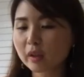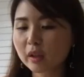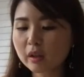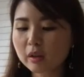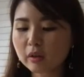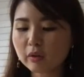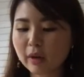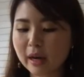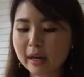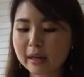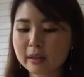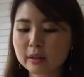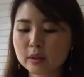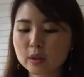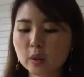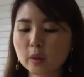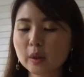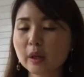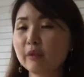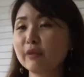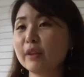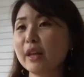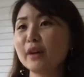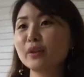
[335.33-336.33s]
Right, so
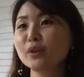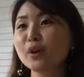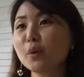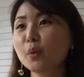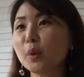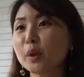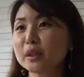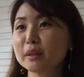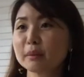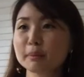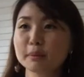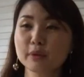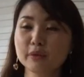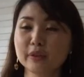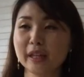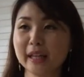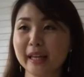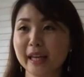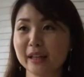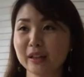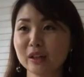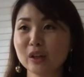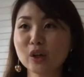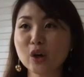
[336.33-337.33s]
if they are not waterproof,
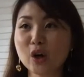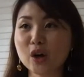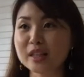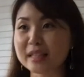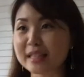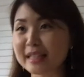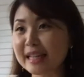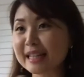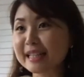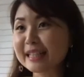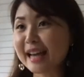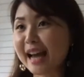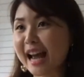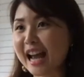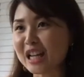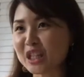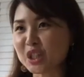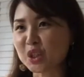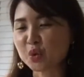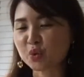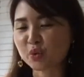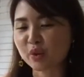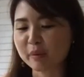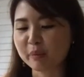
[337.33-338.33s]
they cannot contain the
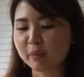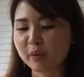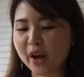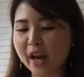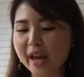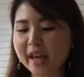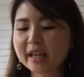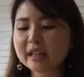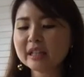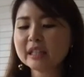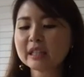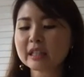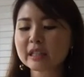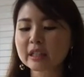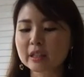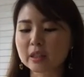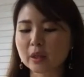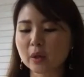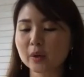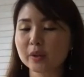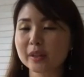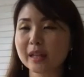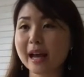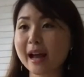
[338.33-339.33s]
ice cream, right?
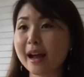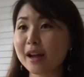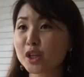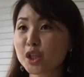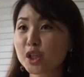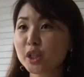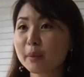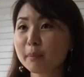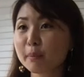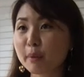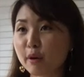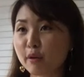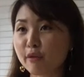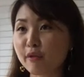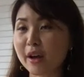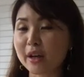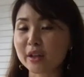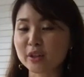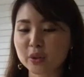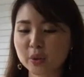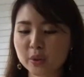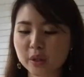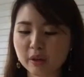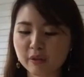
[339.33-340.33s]
So they are actually
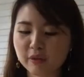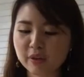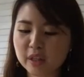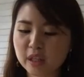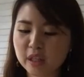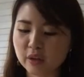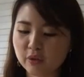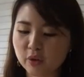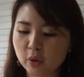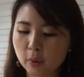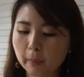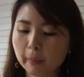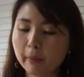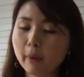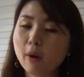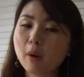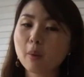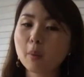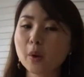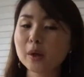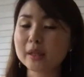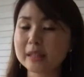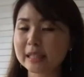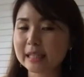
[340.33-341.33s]
perfect. So even if you
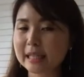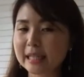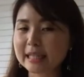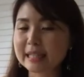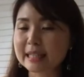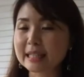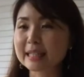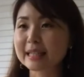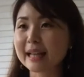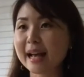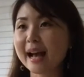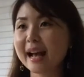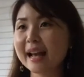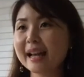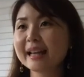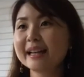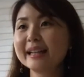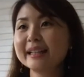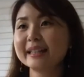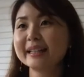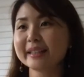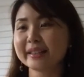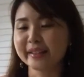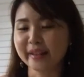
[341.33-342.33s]
pour water inside,
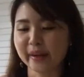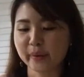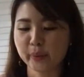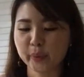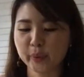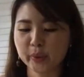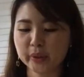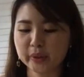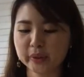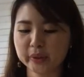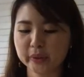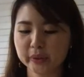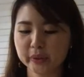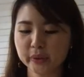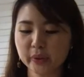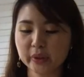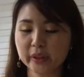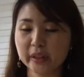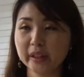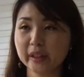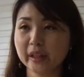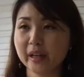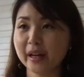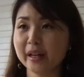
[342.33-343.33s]
they will
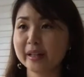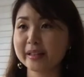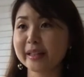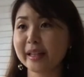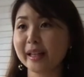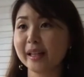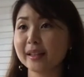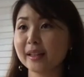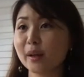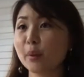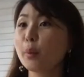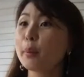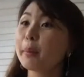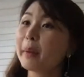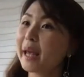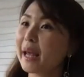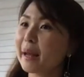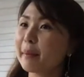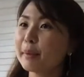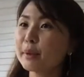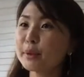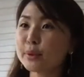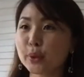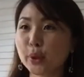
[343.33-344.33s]
be
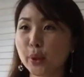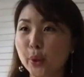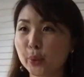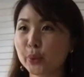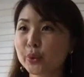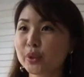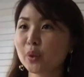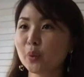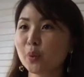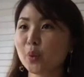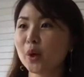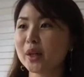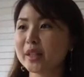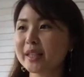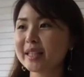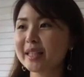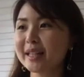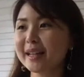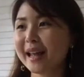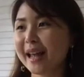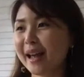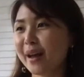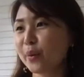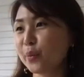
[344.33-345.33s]
able to hold the water
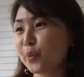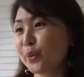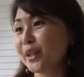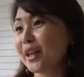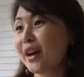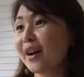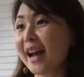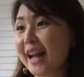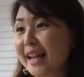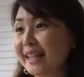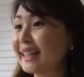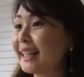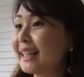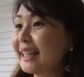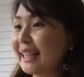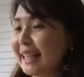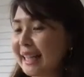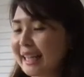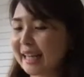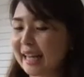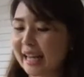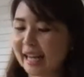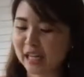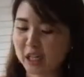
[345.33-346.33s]
and without any
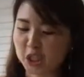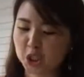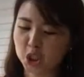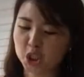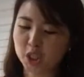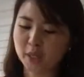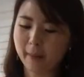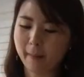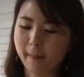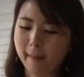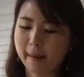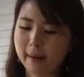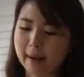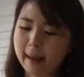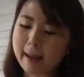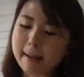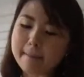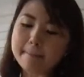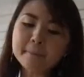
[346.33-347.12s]
leakage, right?